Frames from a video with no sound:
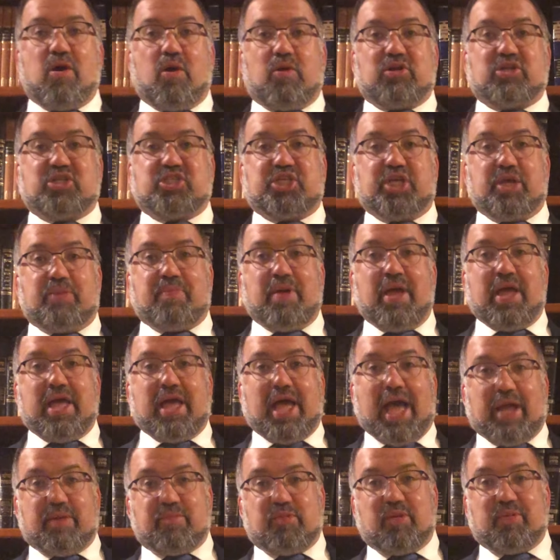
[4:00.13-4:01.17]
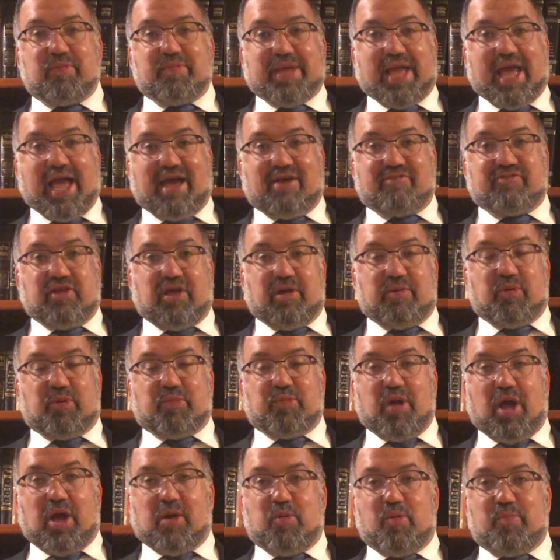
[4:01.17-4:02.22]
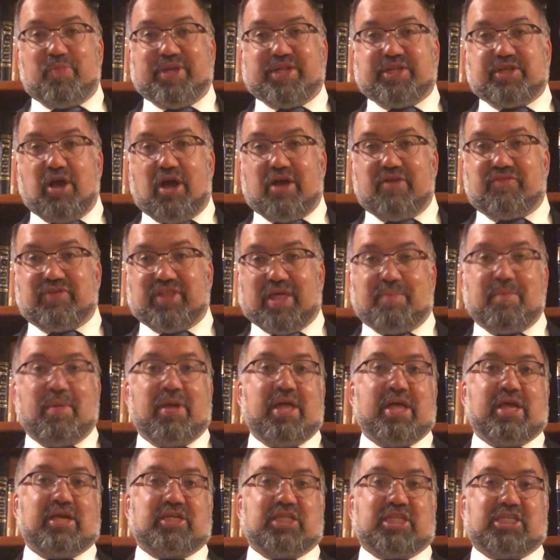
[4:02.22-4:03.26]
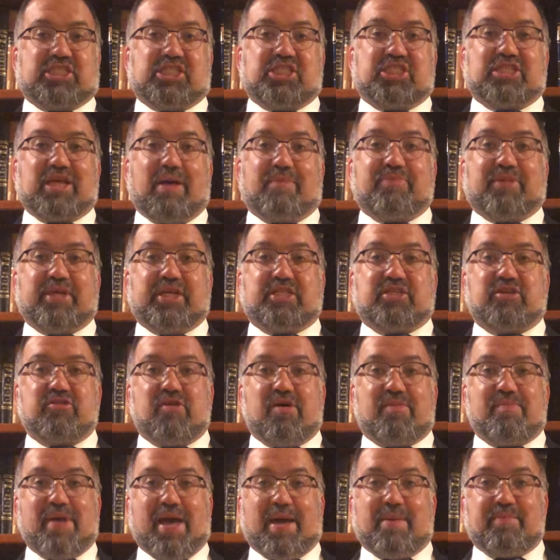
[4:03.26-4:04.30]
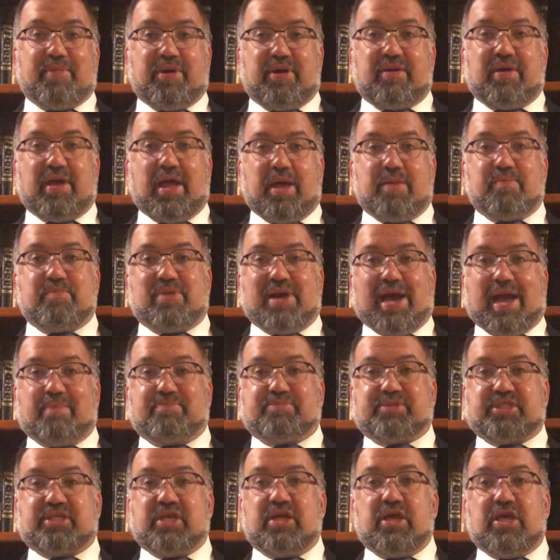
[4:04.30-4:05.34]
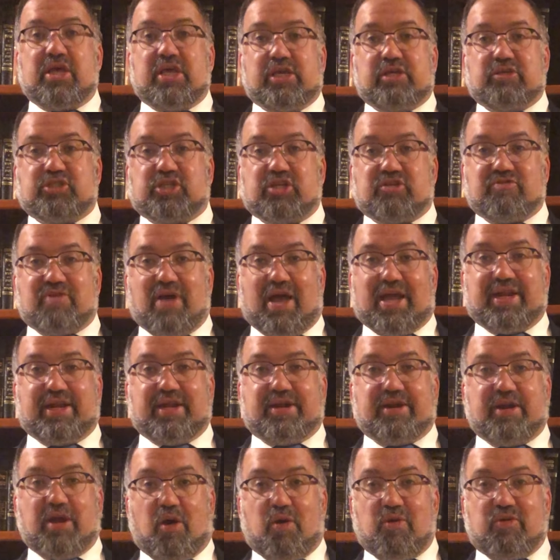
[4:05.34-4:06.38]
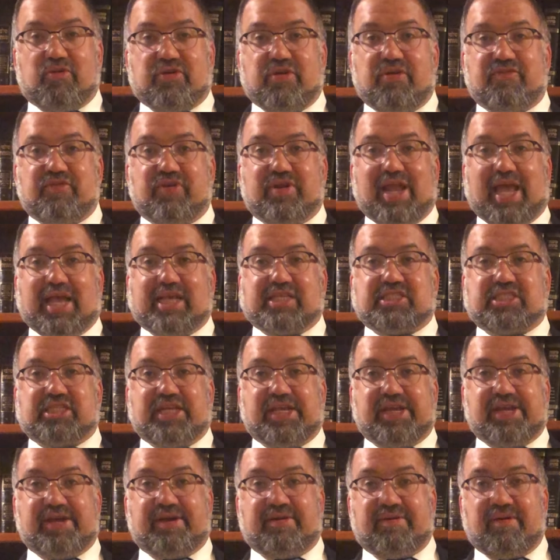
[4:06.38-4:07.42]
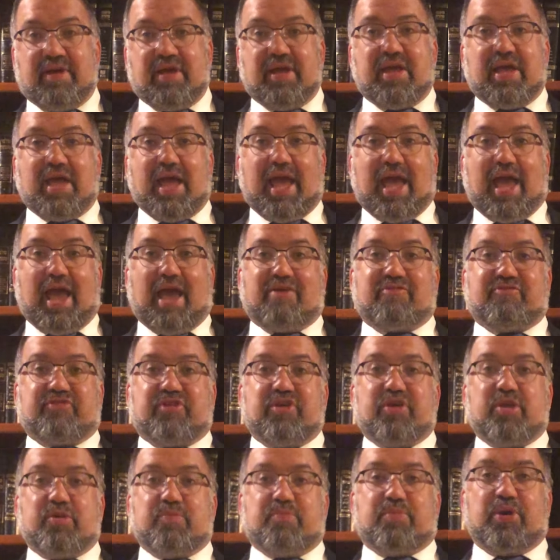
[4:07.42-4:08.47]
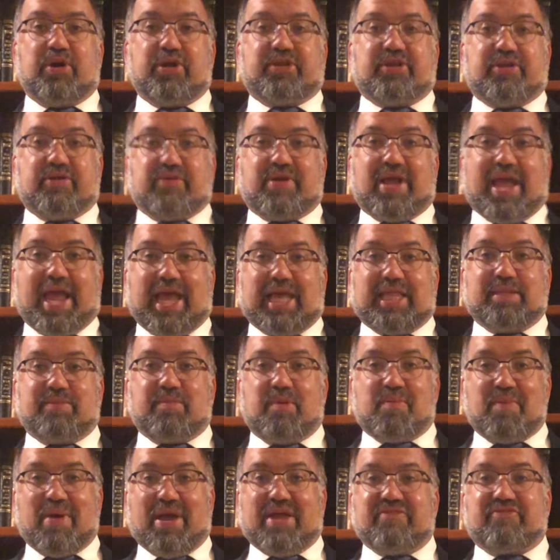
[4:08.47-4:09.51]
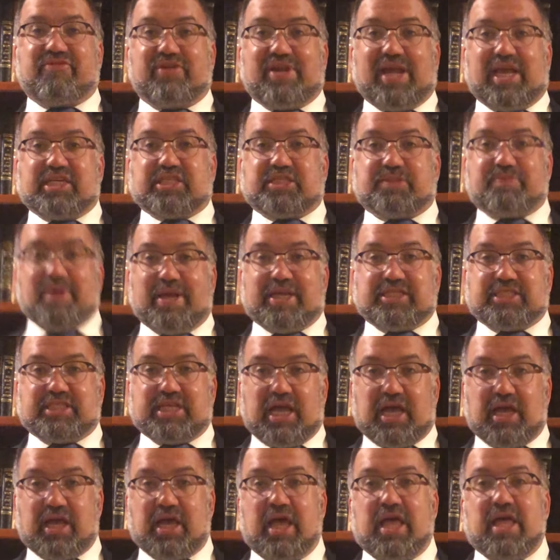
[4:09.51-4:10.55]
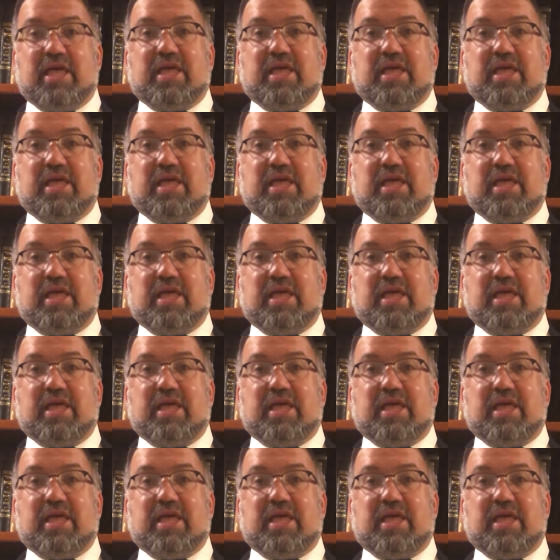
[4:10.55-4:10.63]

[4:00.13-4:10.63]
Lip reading: ownership and we'll be tovel them. This is something to remember, and perhaps you should write a note for next year after you put your keilim away for next Pesach,